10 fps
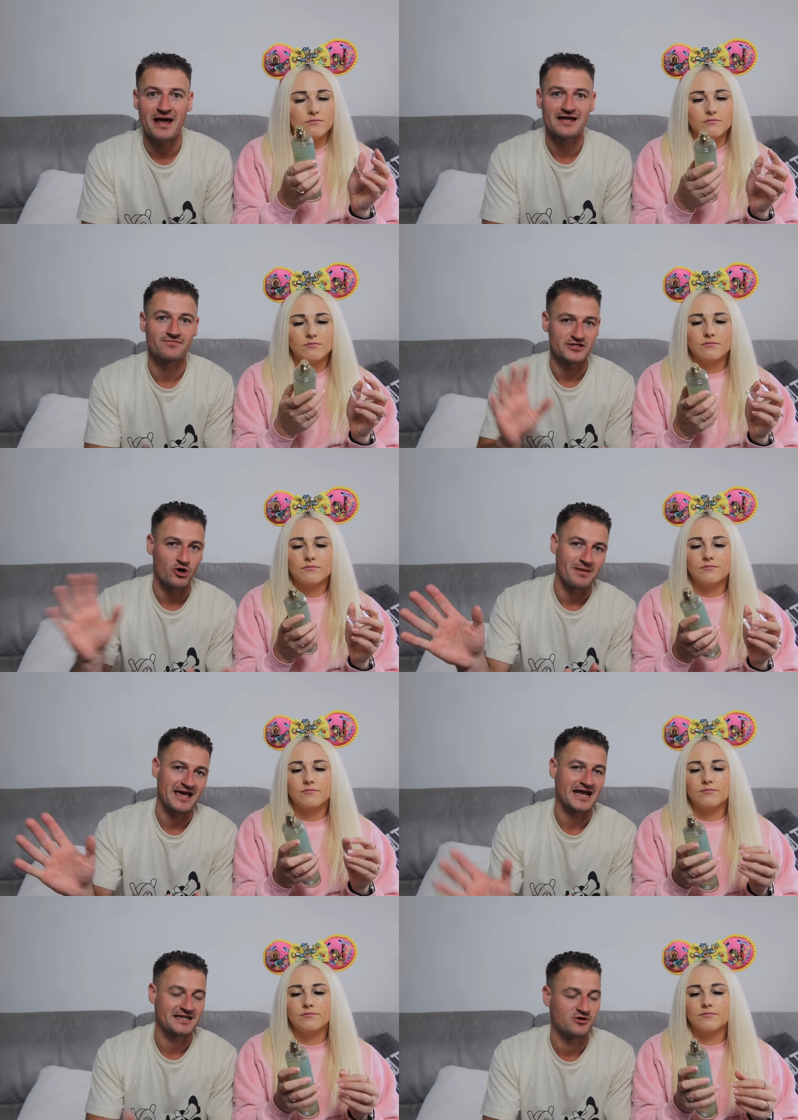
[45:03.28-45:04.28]
Speaker 1: Bay in. They don't
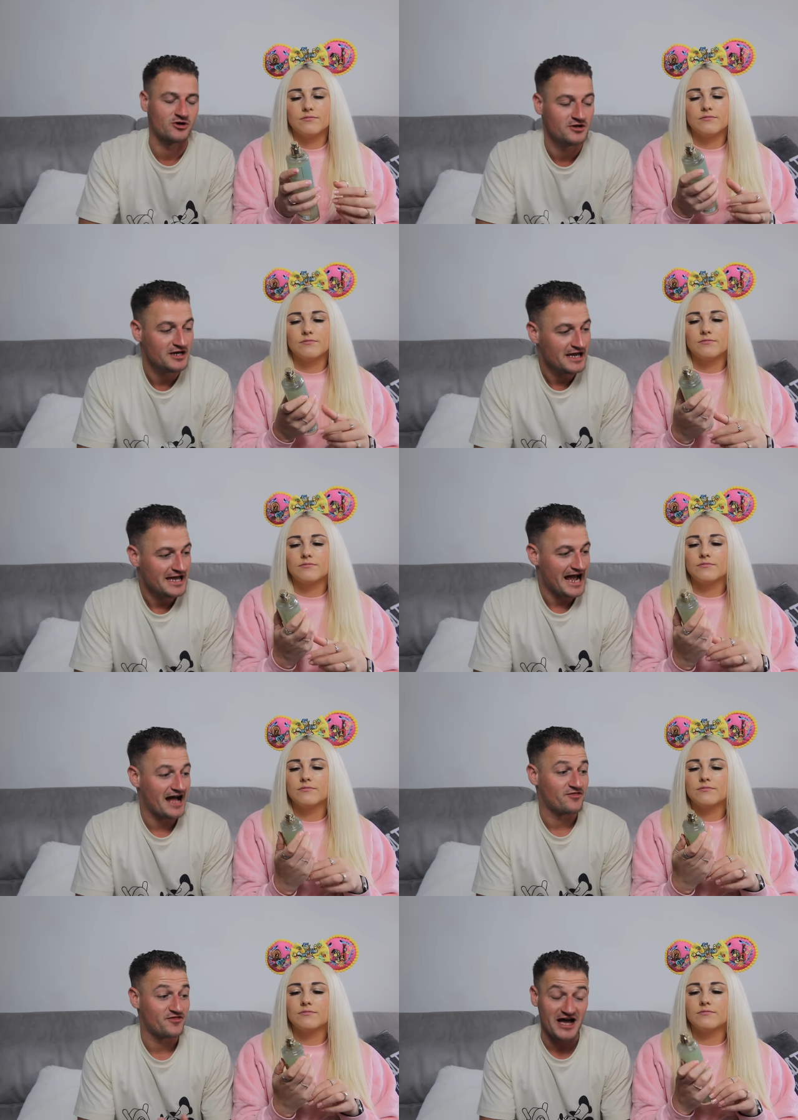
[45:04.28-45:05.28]
make it anymore.
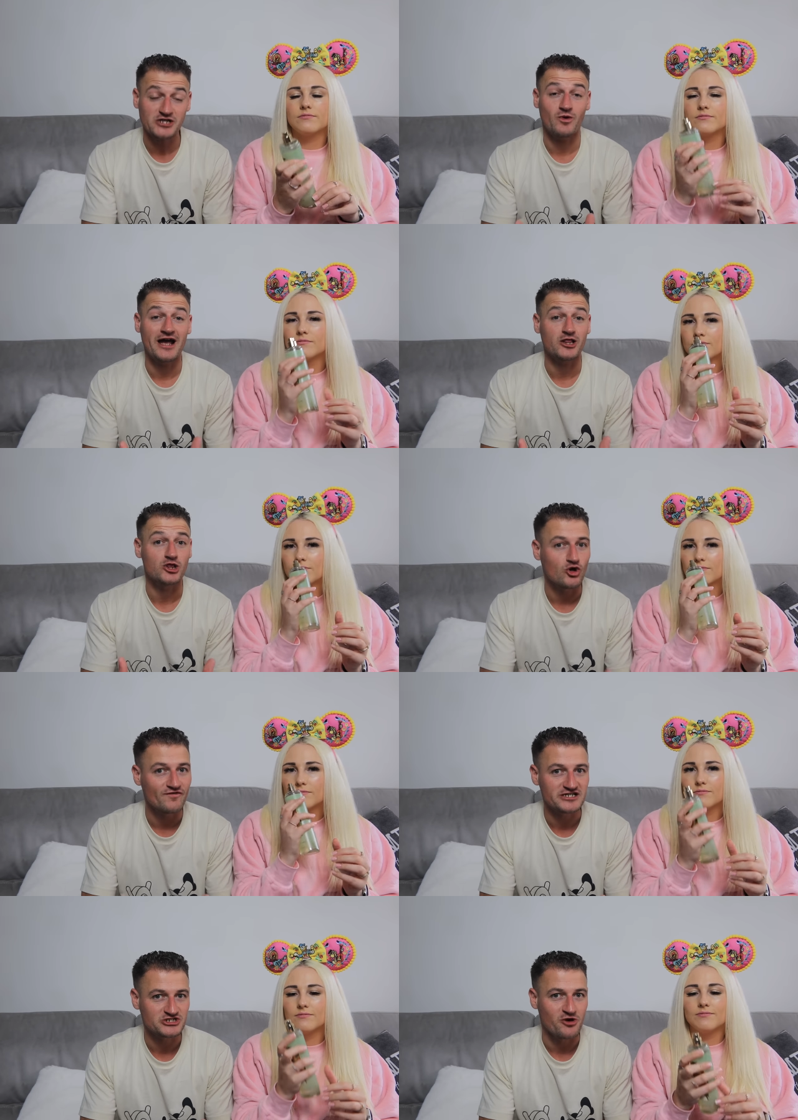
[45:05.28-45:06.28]
And that's why I love
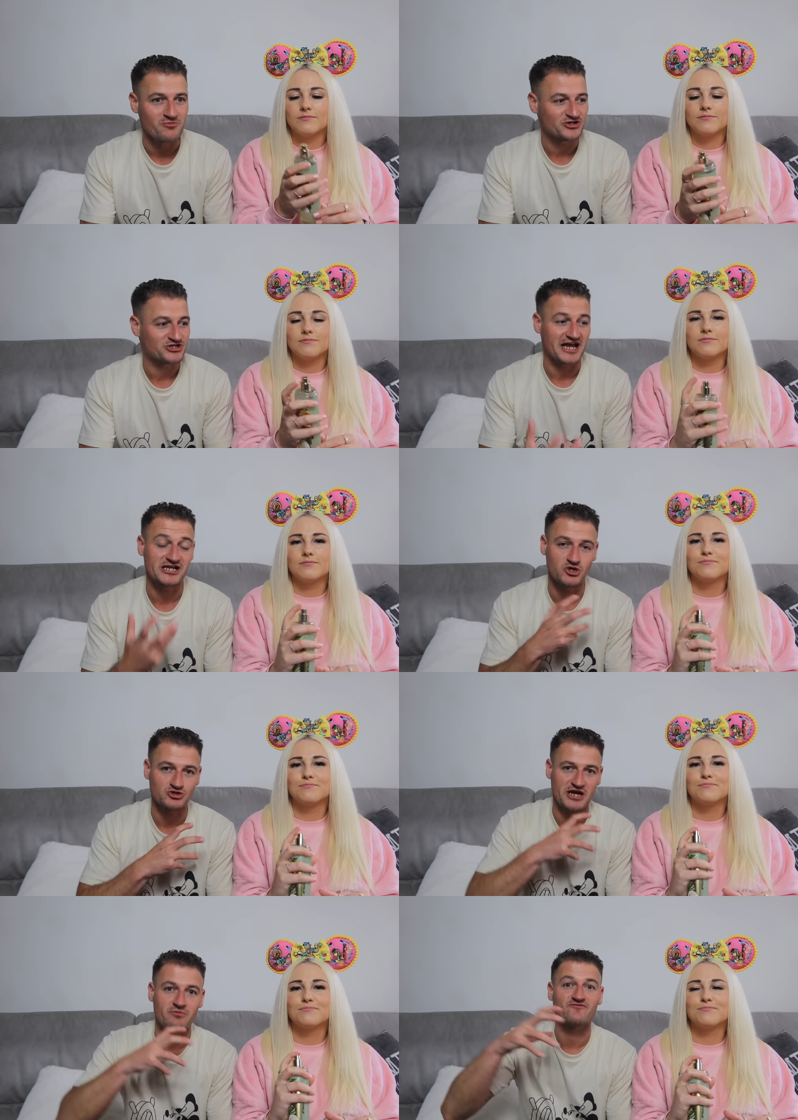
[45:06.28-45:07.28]
it so much because I
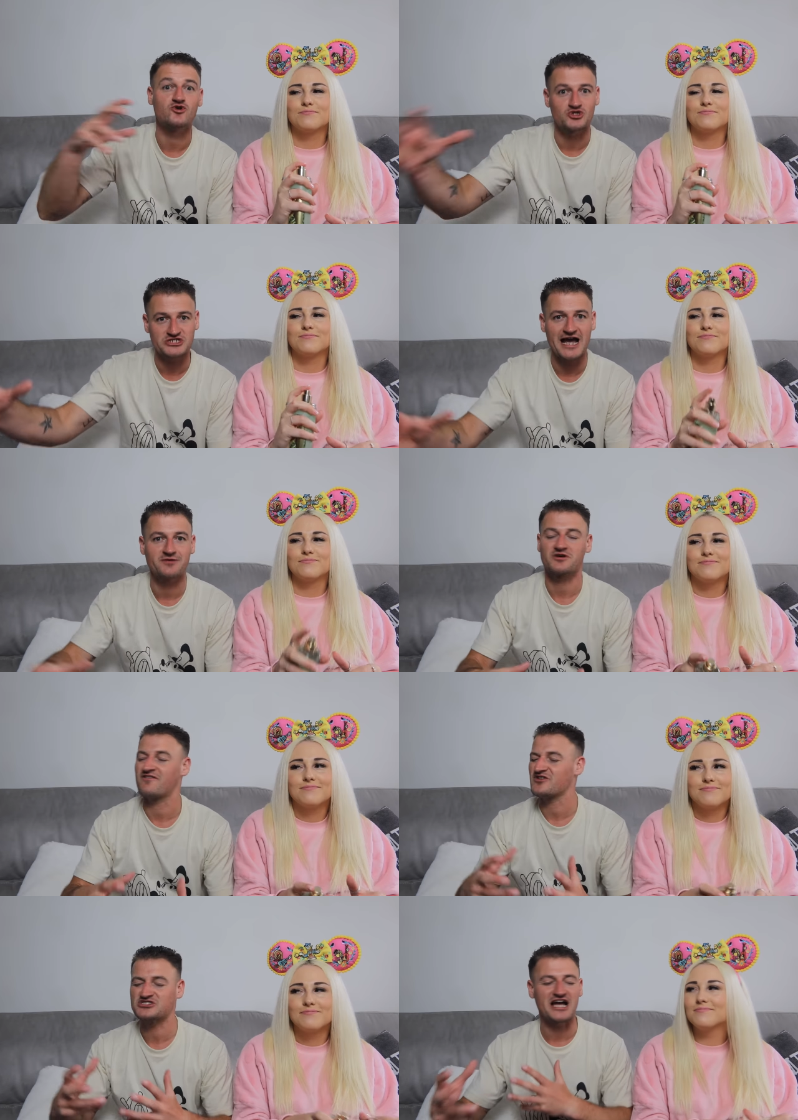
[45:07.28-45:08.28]
associate with good times when I
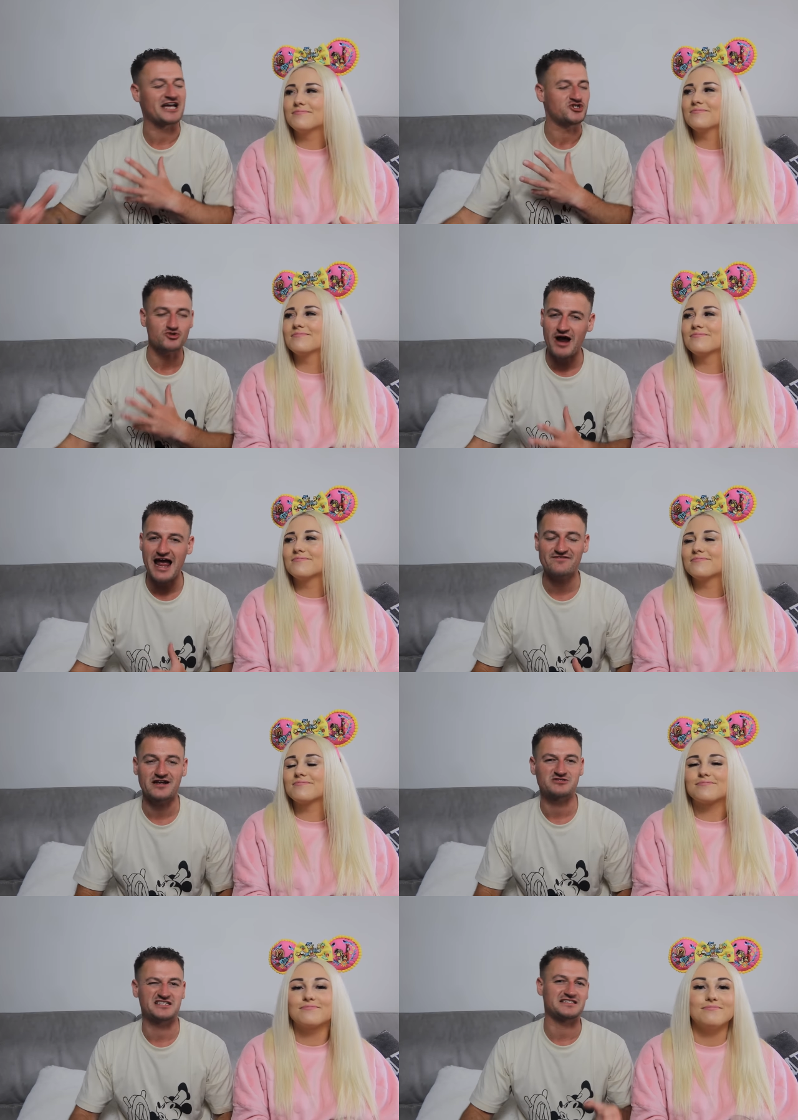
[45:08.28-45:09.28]
first started driving.
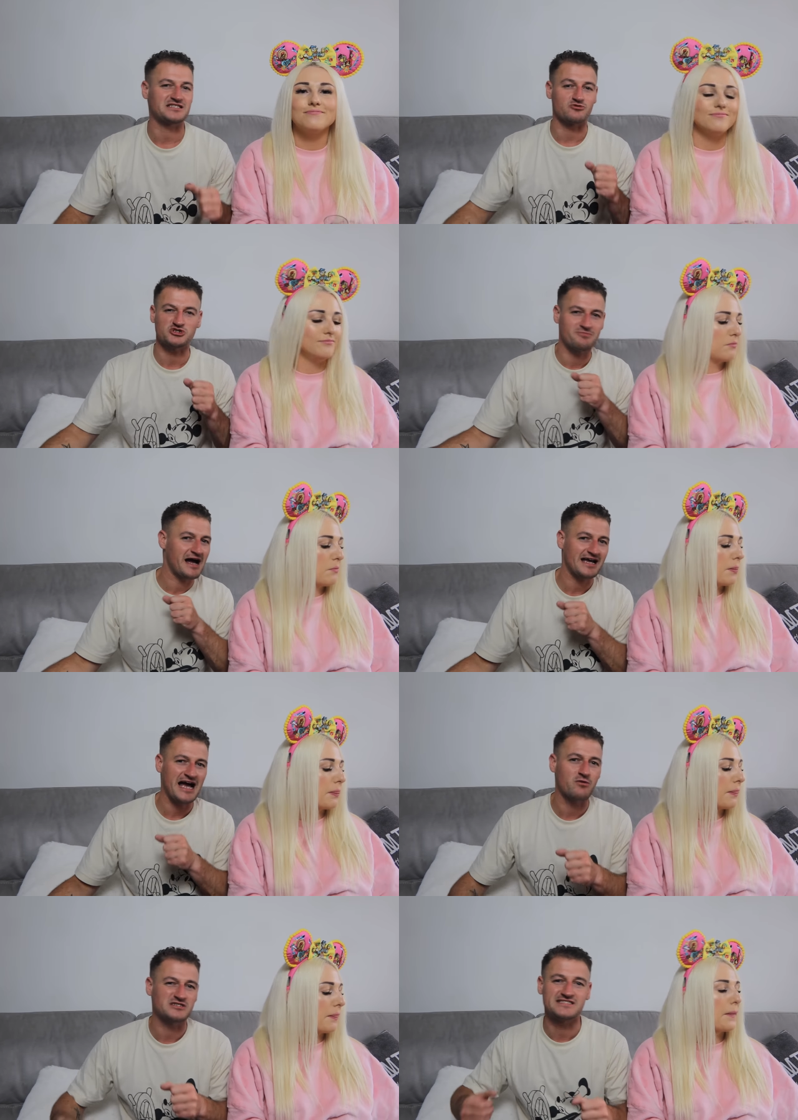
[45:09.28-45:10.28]
I was in this little smart
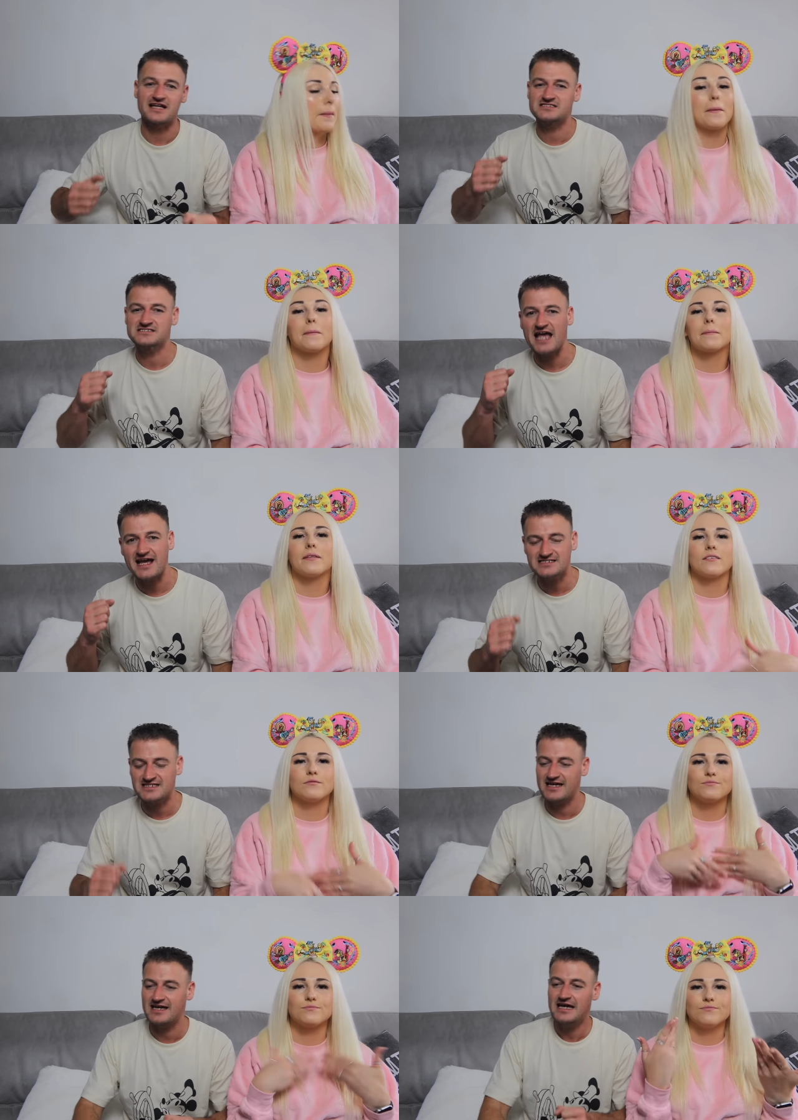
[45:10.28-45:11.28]
car, was dead
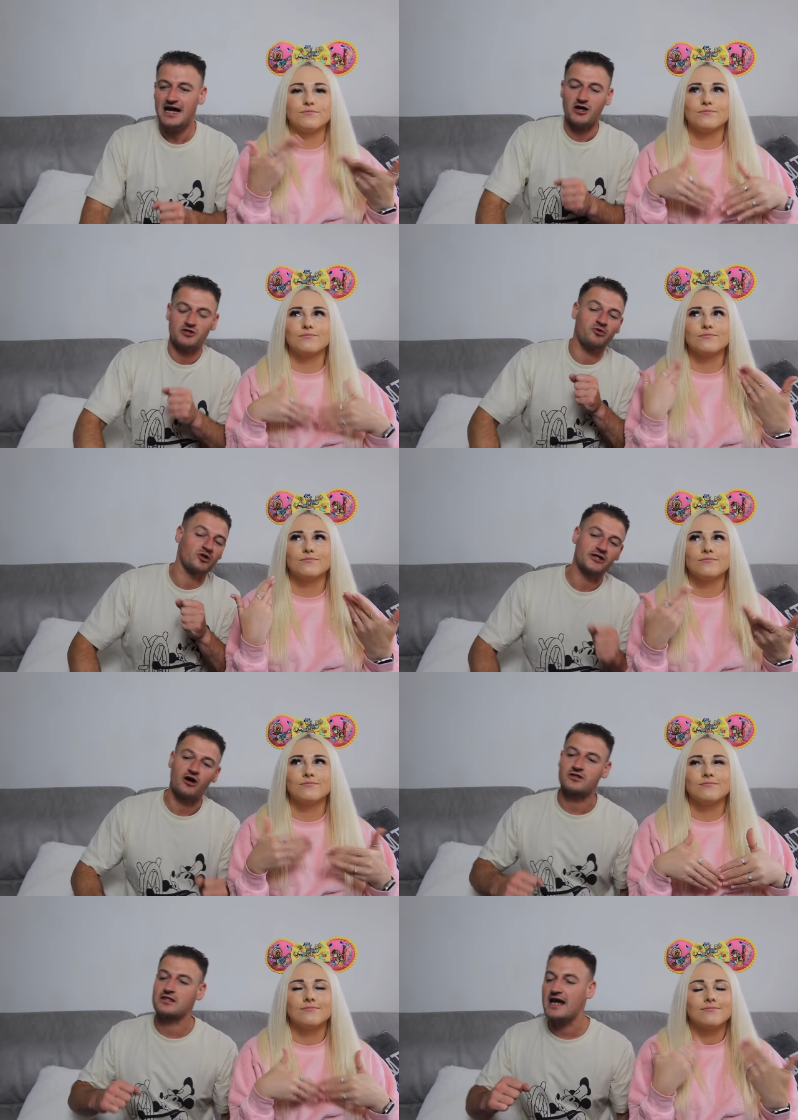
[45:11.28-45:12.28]
sexy. I was pulling
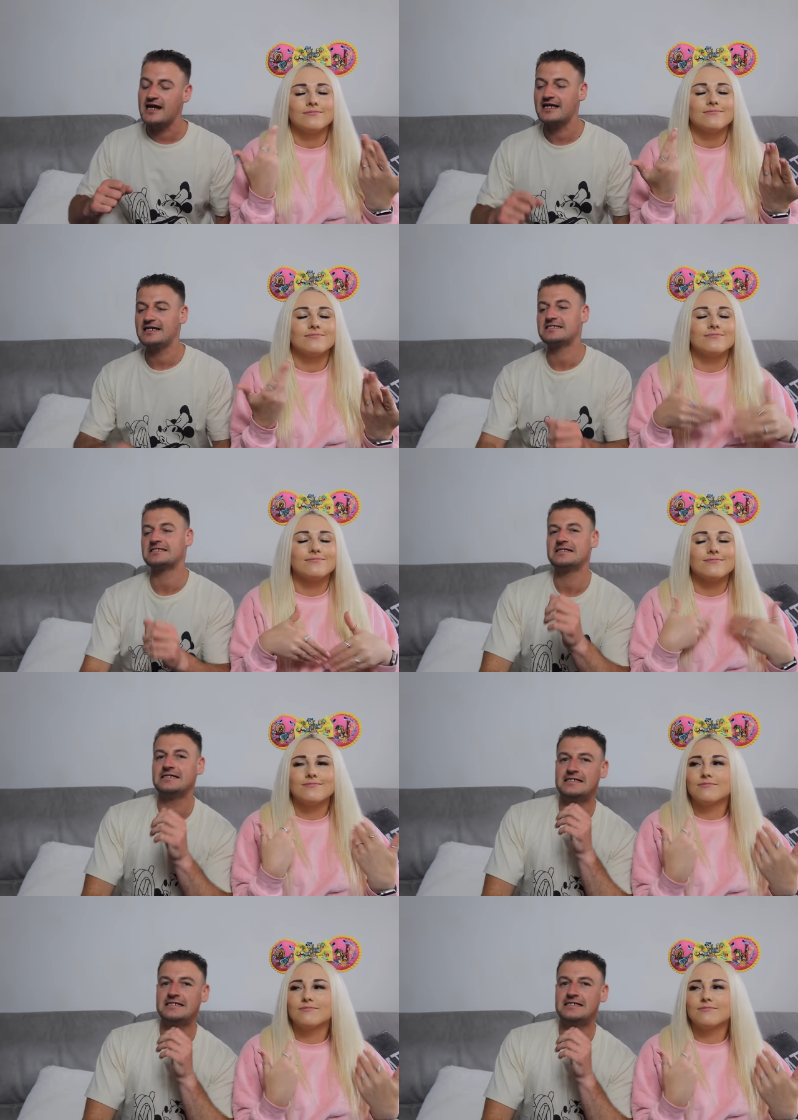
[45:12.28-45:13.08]
all the ladies.